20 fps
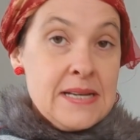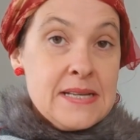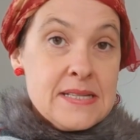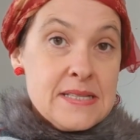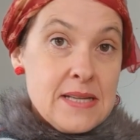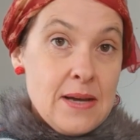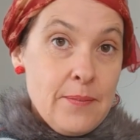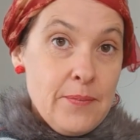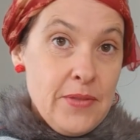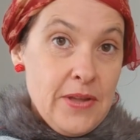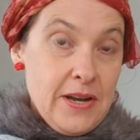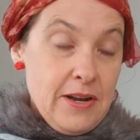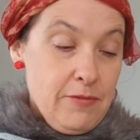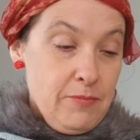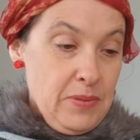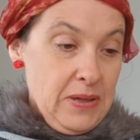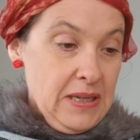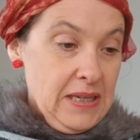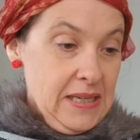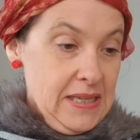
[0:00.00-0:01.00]
Some that have
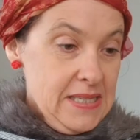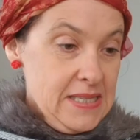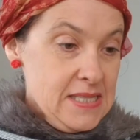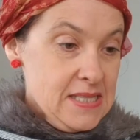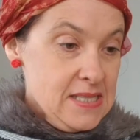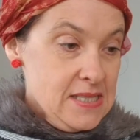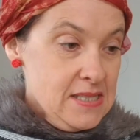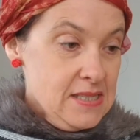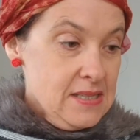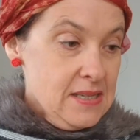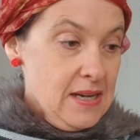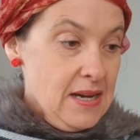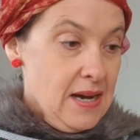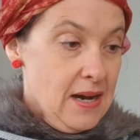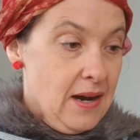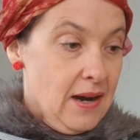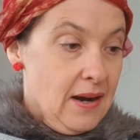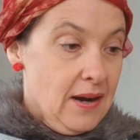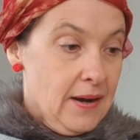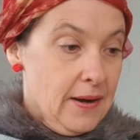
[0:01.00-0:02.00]
been listed
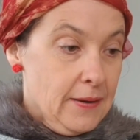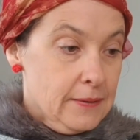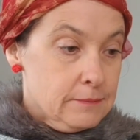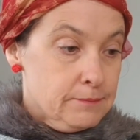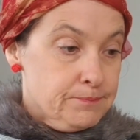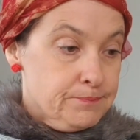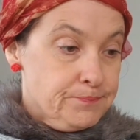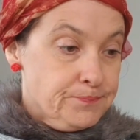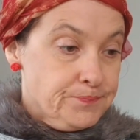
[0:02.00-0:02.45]
are